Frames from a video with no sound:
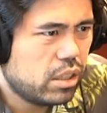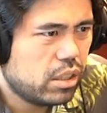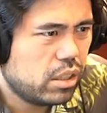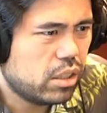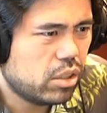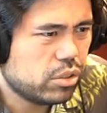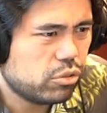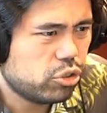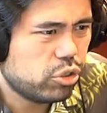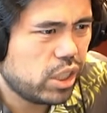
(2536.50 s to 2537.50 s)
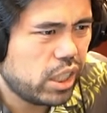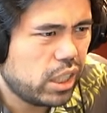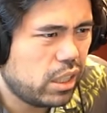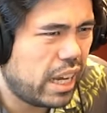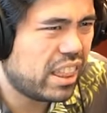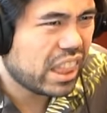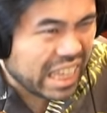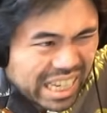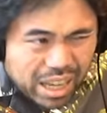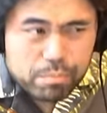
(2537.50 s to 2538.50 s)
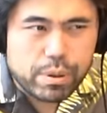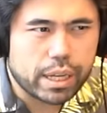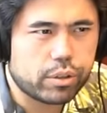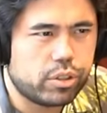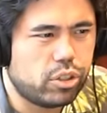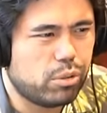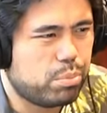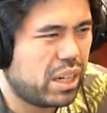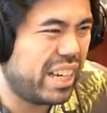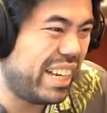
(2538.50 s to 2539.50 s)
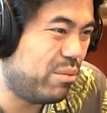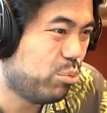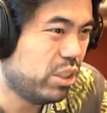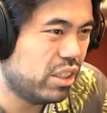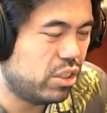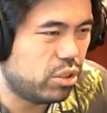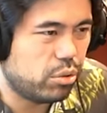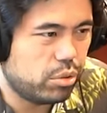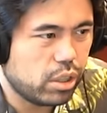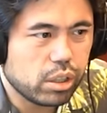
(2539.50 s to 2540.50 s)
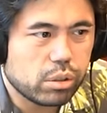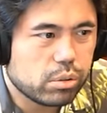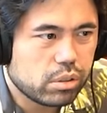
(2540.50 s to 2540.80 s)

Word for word: you can also trade I think I'm better here but I really don't know